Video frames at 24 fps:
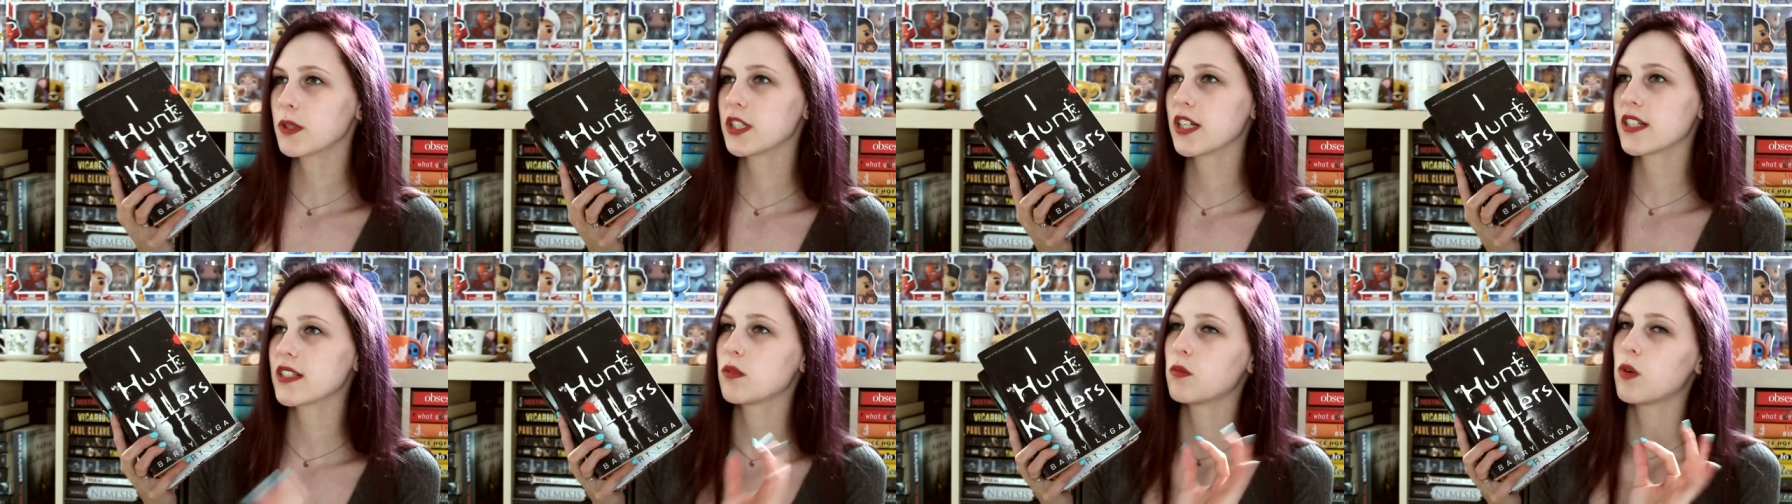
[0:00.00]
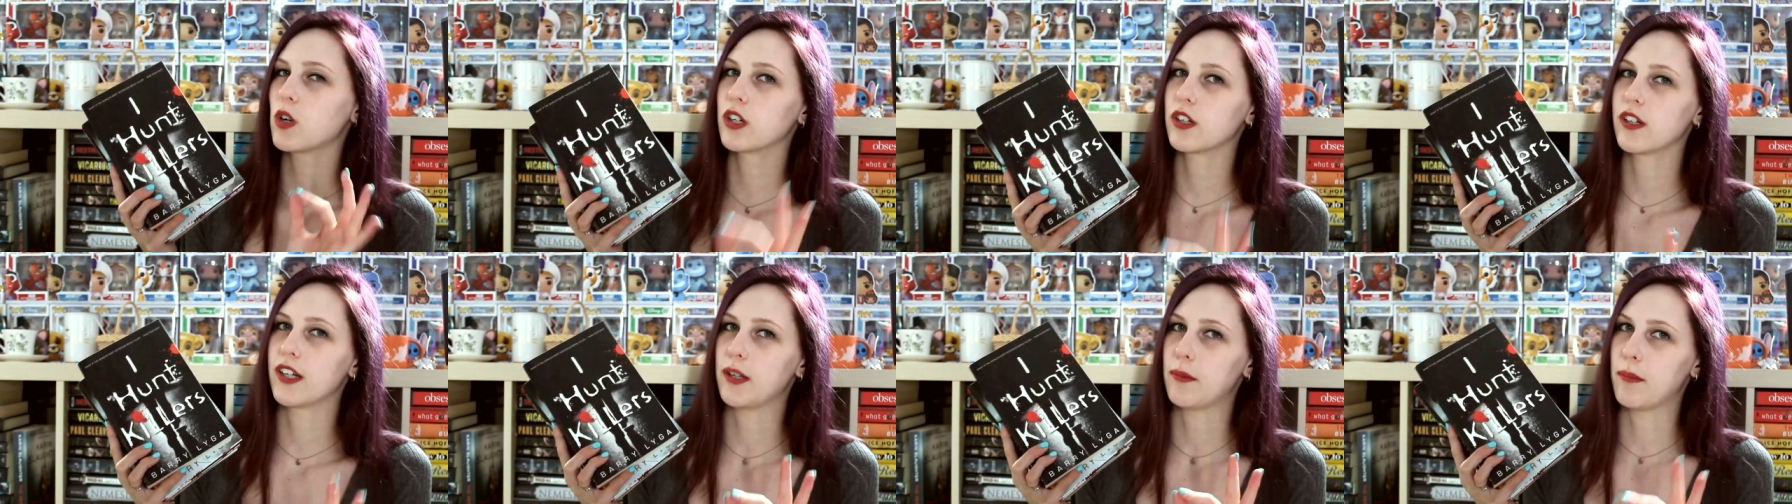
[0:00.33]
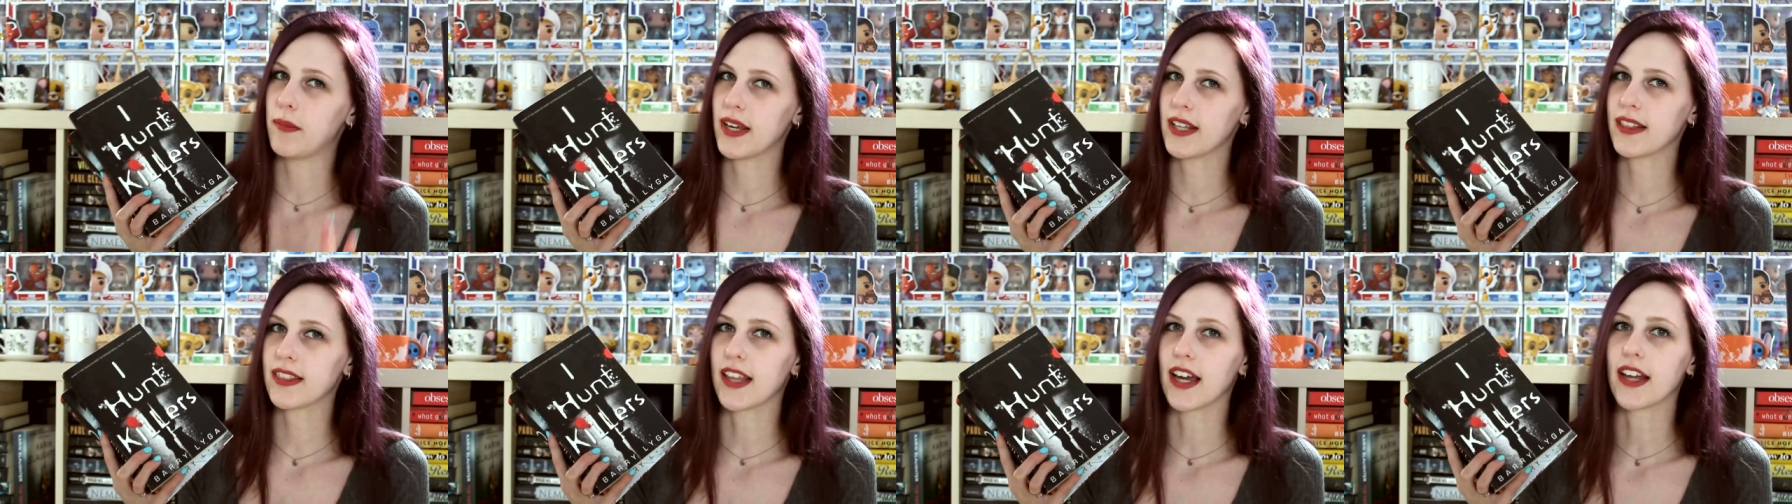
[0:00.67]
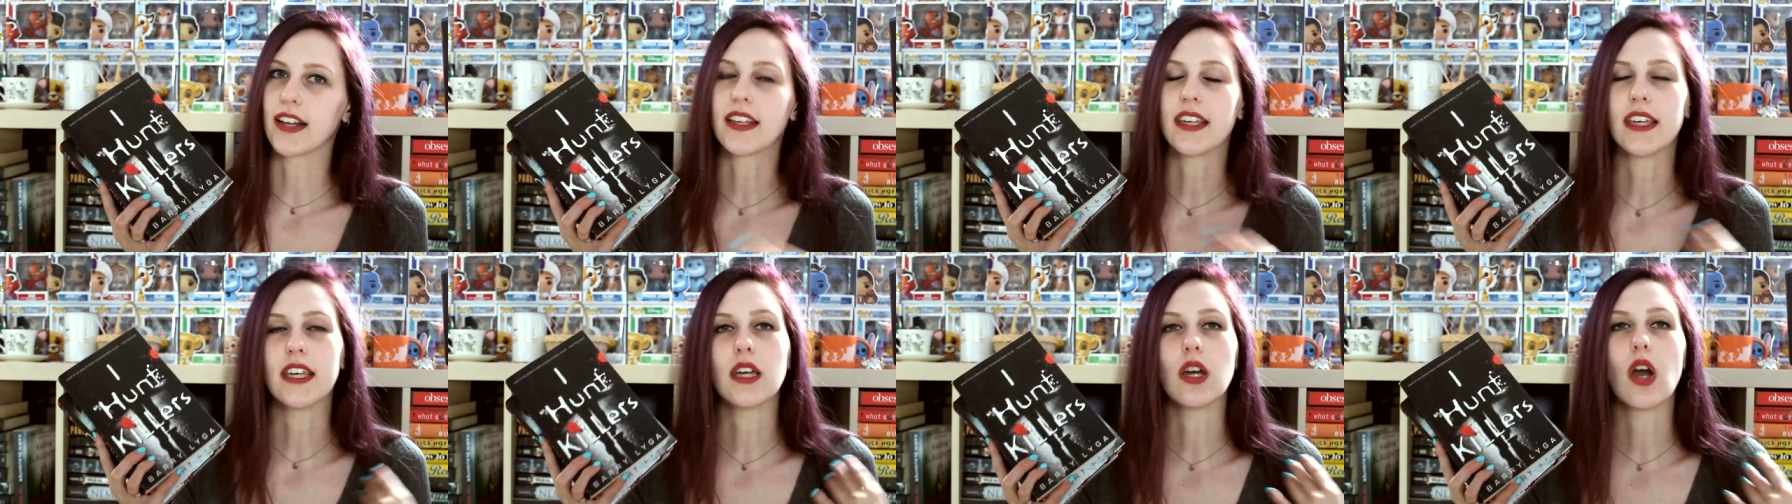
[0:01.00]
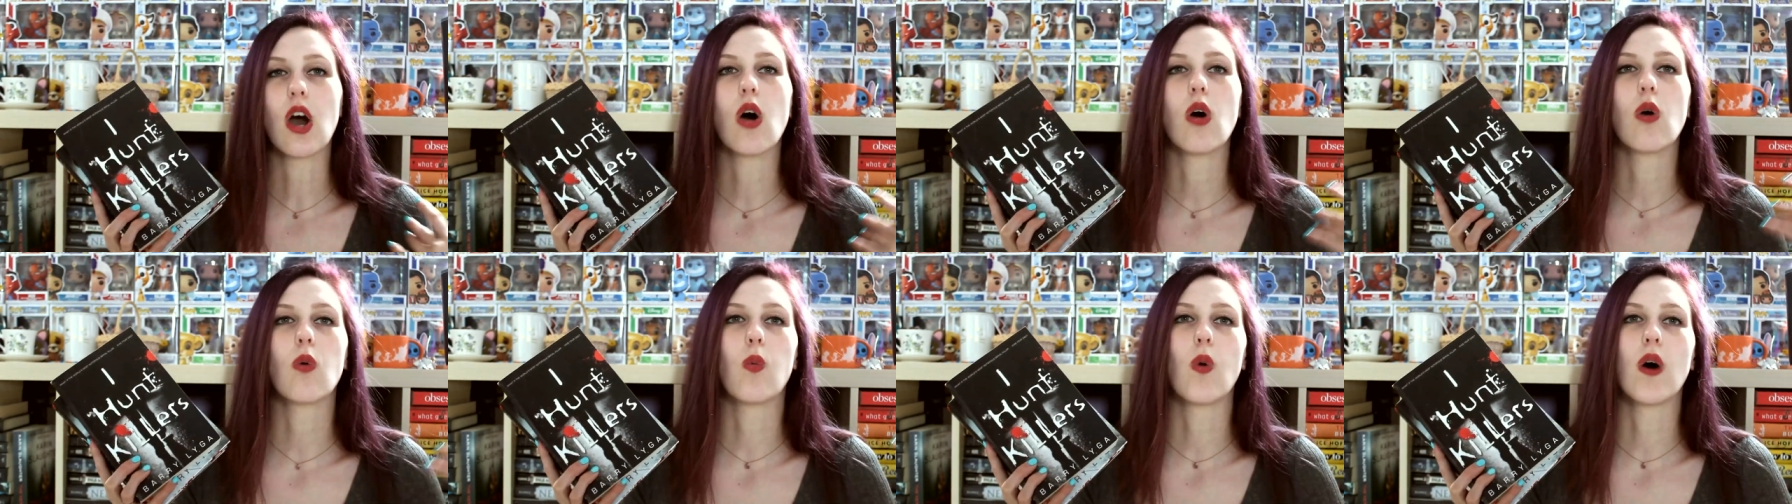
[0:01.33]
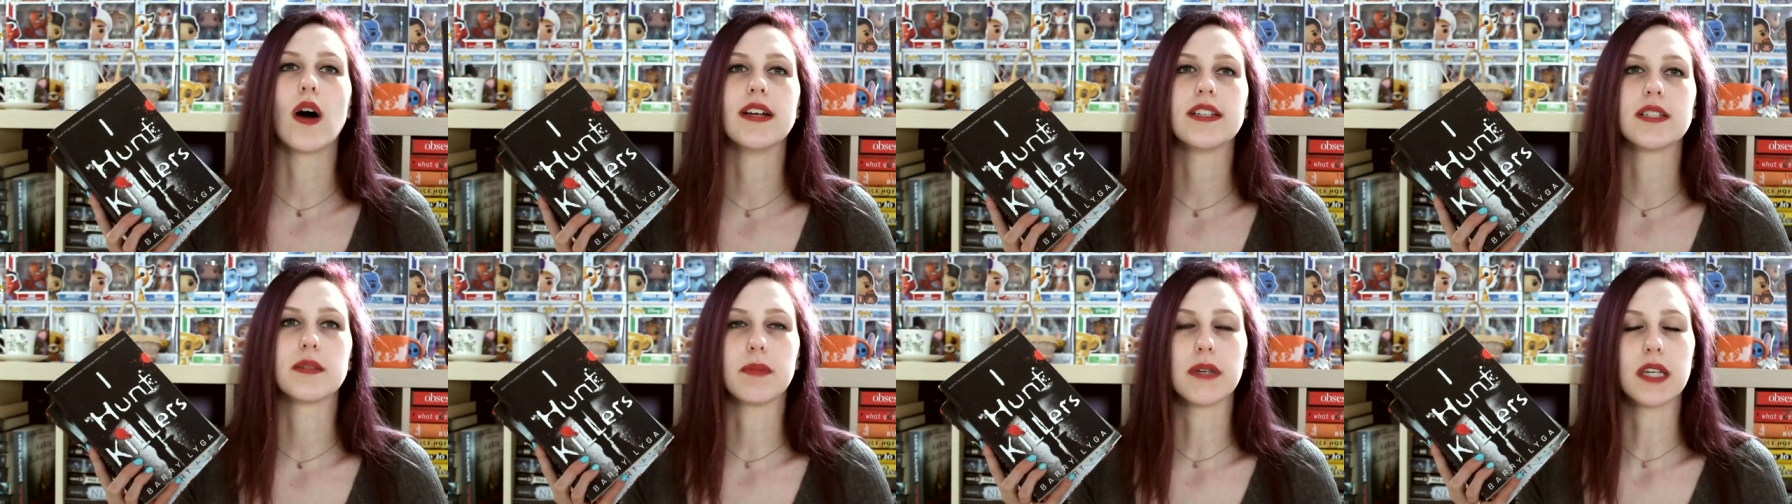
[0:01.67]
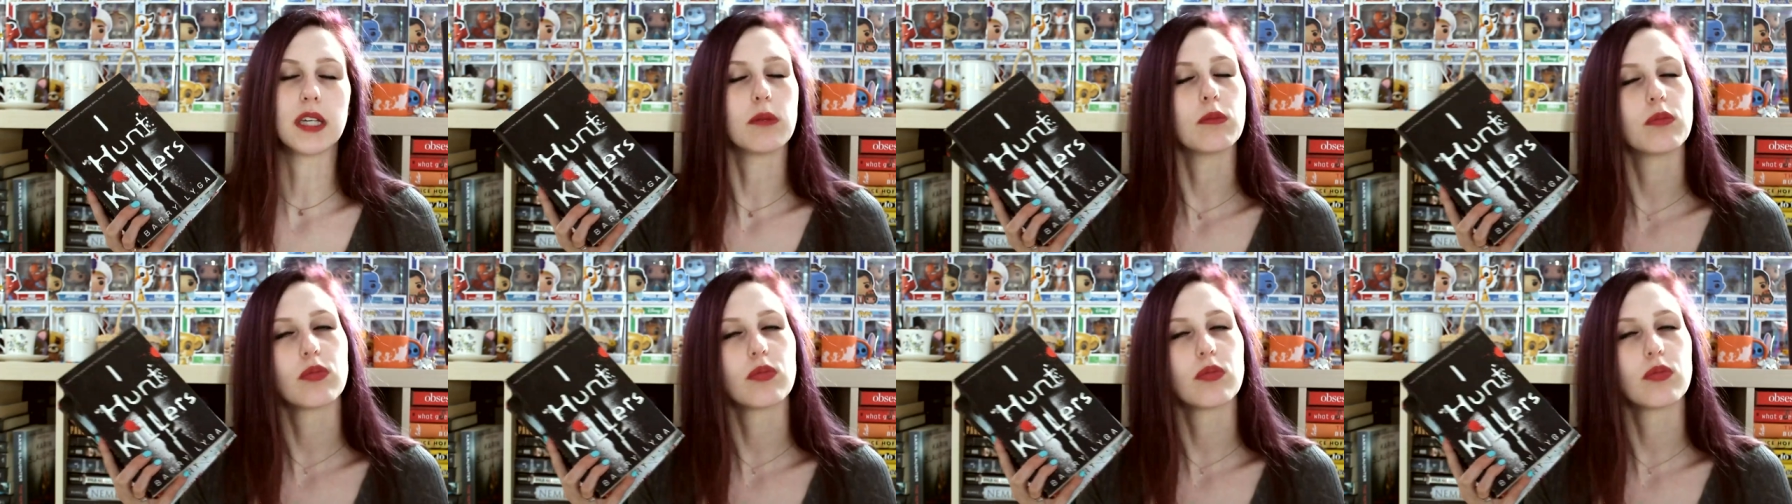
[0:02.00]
doesn't want to admit that he was being